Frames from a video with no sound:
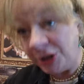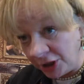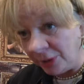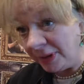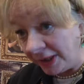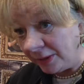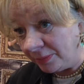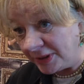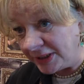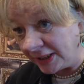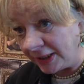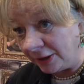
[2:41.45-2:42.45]
Germany in
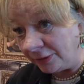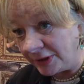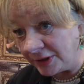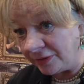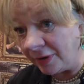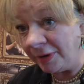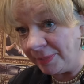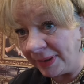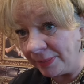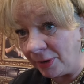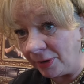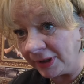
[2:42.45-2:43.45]
particular is a very big
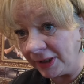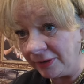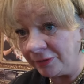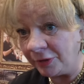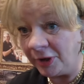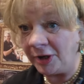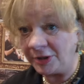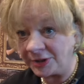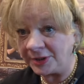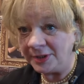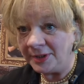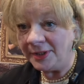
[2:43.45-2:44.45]
market for us.